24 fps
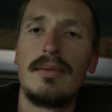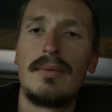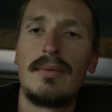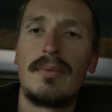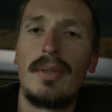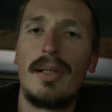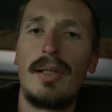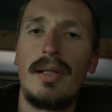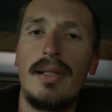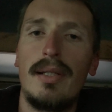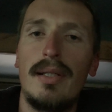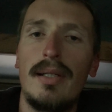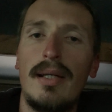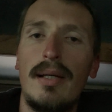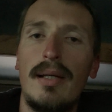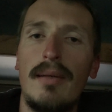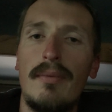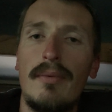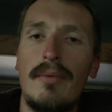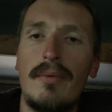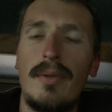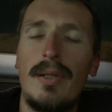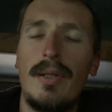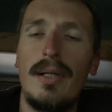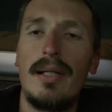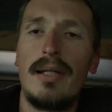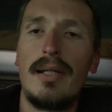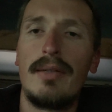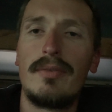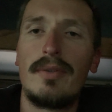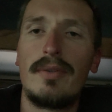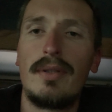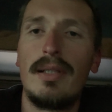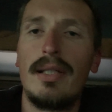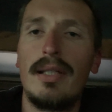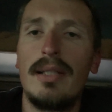right
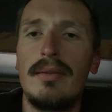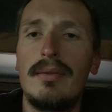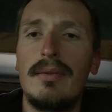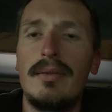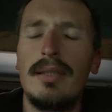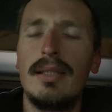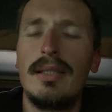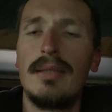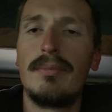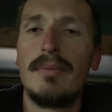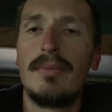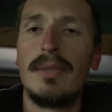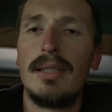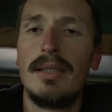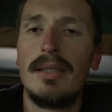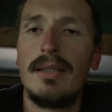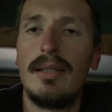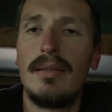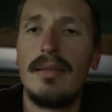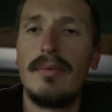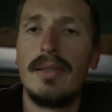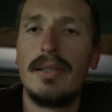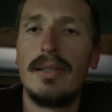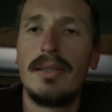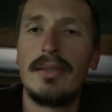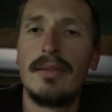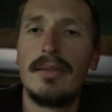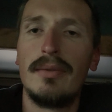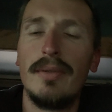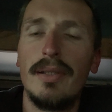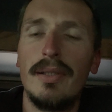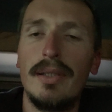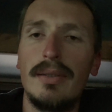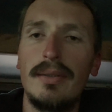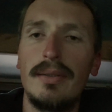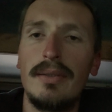after that month that went so
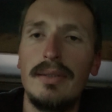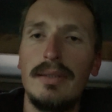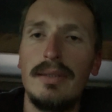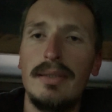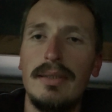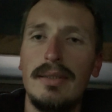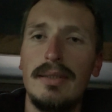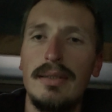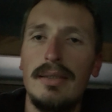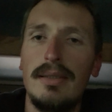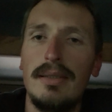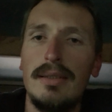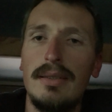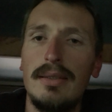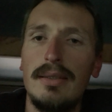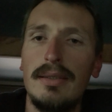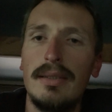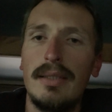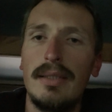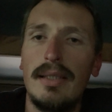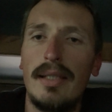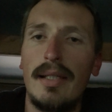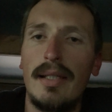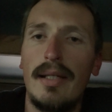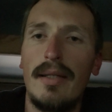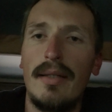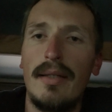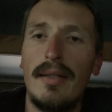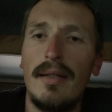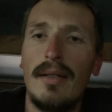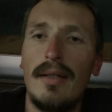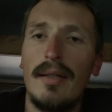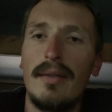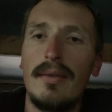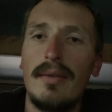well, and